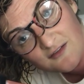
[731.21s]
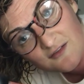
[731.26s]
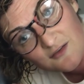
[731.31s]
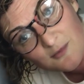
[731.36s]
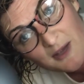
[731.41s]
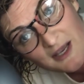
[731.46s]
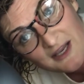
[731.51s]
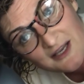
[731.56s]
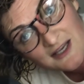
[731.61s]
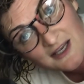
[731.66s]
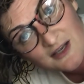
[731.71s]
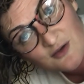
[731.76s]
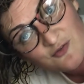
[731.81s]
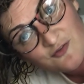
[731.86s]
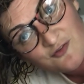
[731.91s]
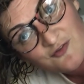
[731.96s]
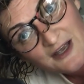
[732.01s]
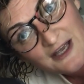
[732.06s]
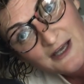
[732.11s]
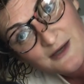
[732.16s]
to make it
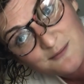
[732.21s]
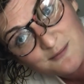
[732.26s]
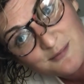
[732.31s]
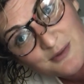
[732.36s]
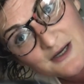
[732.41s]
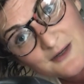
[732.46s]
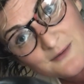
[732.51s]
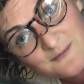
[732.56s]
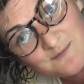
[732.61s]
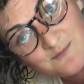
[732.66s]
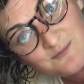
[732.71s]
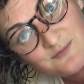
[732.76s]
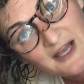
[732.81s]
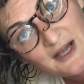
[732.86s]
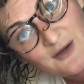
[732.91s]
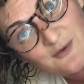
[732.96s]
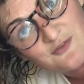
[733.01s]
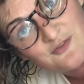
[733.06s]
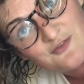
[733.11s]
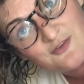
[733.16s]
fit, but
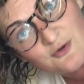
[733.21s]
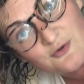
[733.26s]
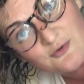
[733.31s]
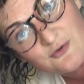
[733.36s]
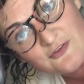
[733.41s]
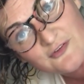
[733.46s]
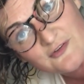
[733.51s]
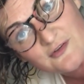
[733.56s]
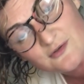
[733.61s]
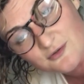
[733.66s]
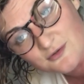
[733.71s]
now it feels,